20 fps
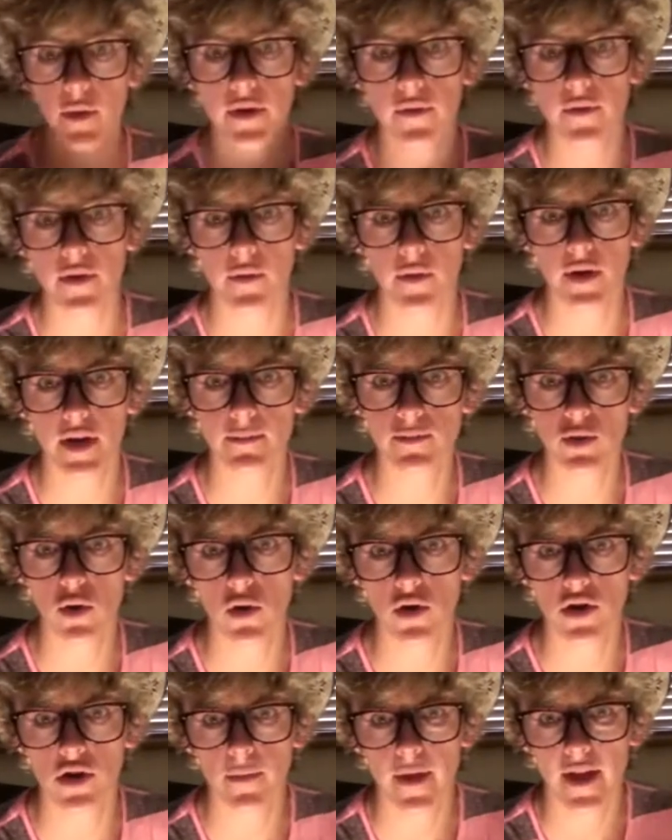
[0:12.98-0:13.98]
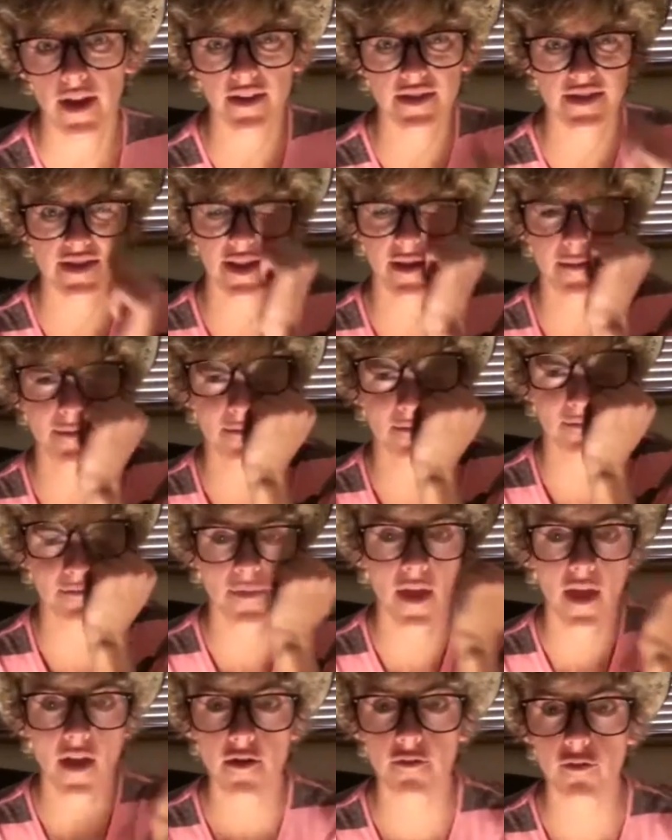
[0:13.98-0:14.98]
wondering what I'm talking about, it's um
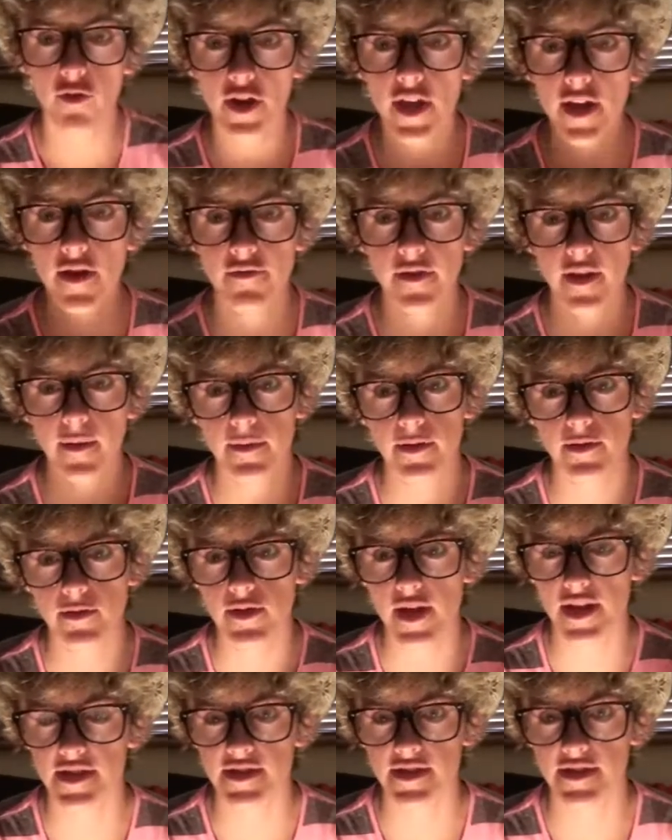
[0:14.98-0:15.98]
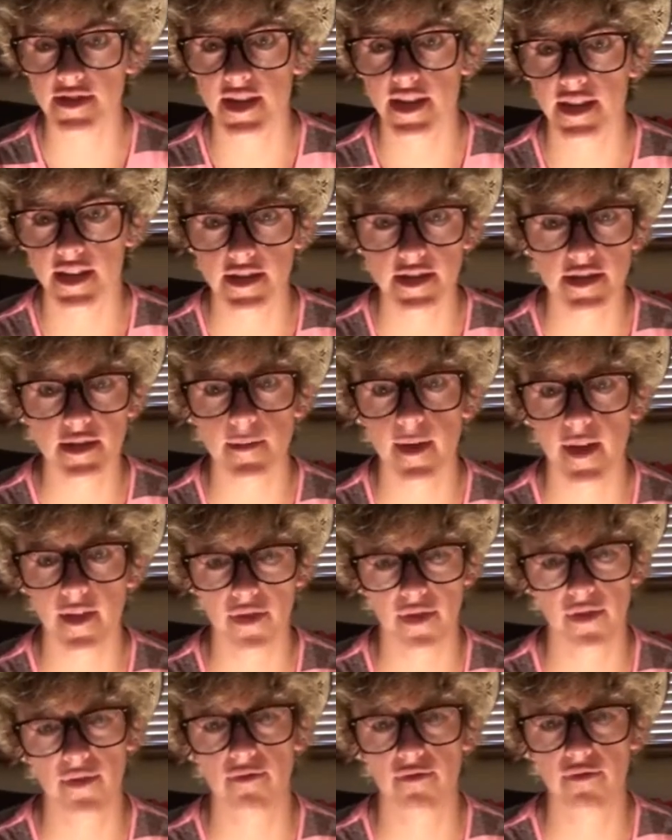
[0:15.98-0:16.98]
40 Hour Famine 2010. I did it about
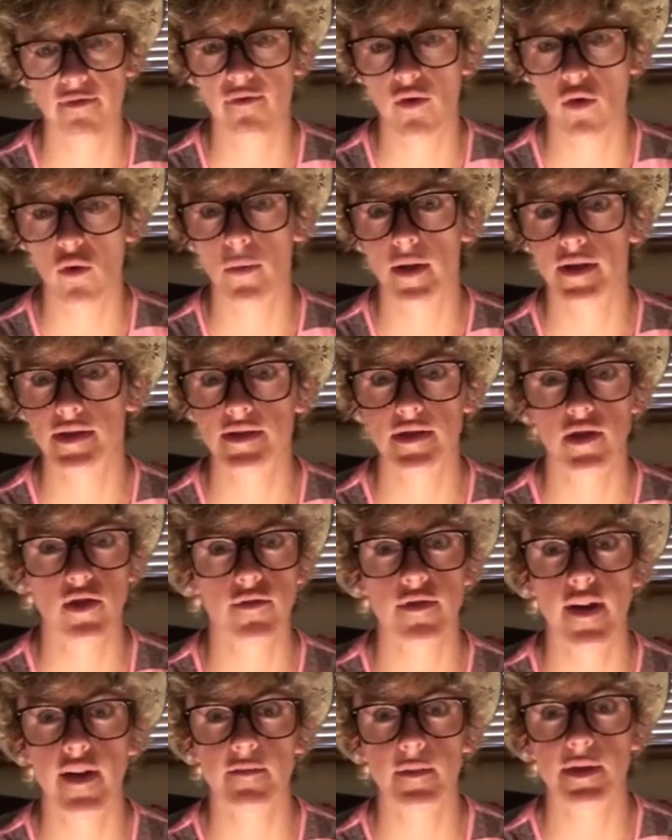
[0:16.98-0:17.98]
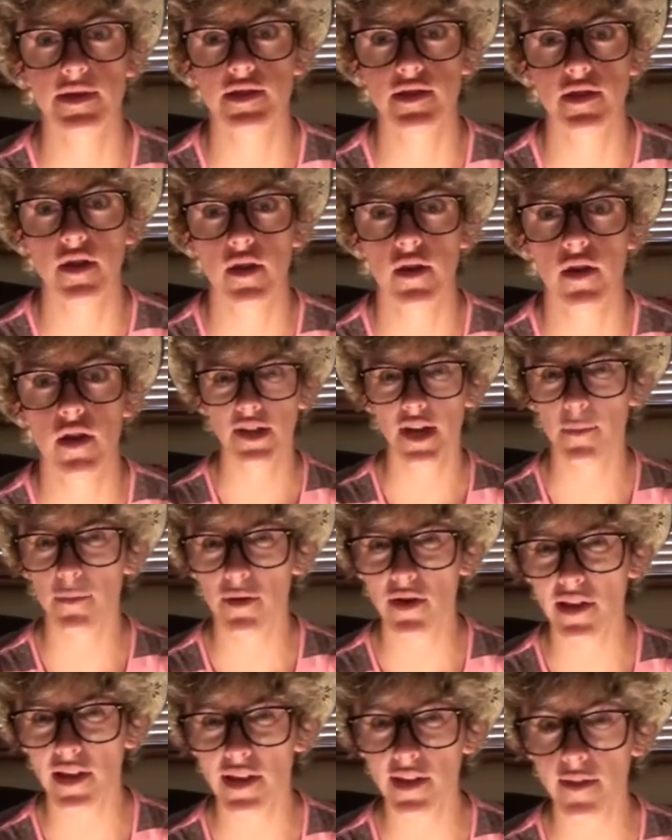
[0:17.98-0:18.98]
four months ago, five months ago. Did I
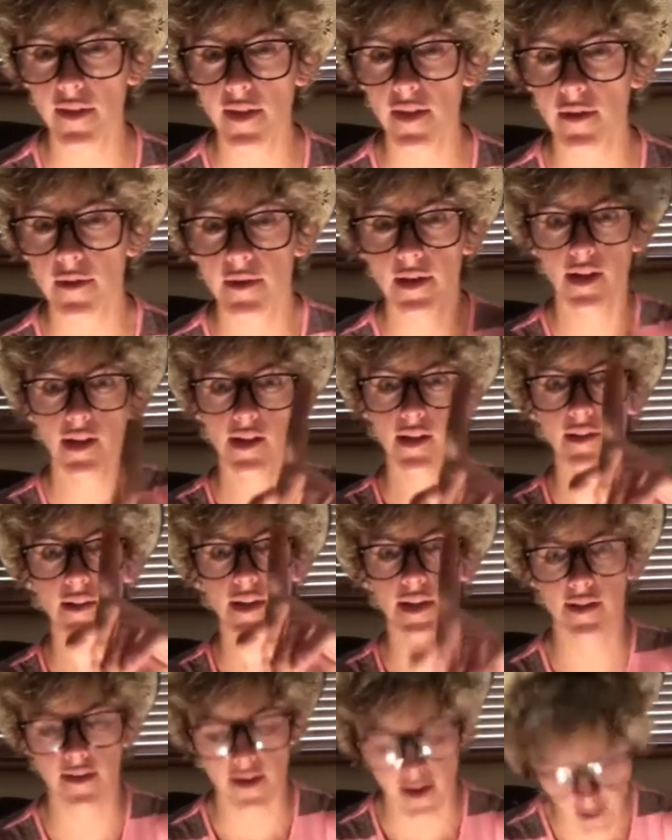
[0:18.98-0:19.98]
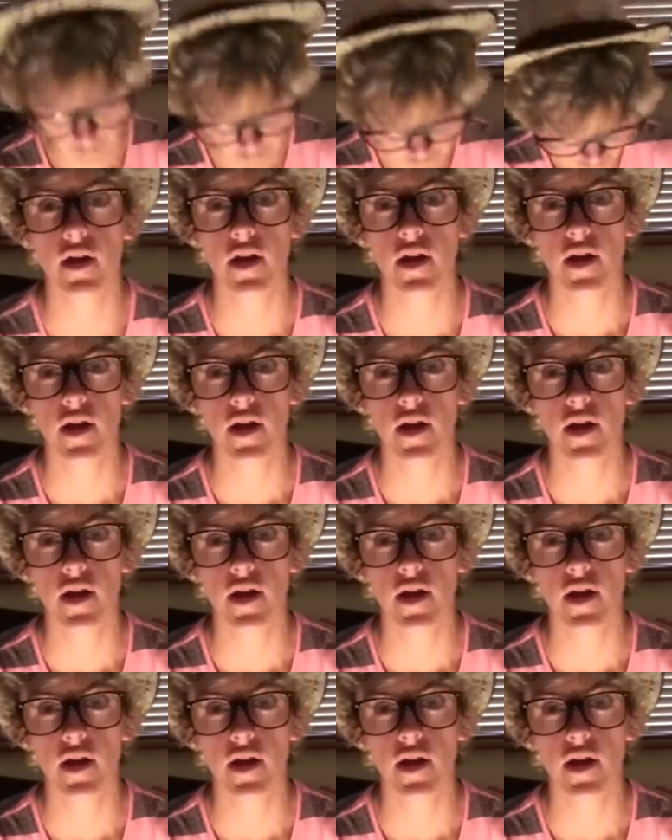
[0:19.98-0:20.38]
put a link there? Link up.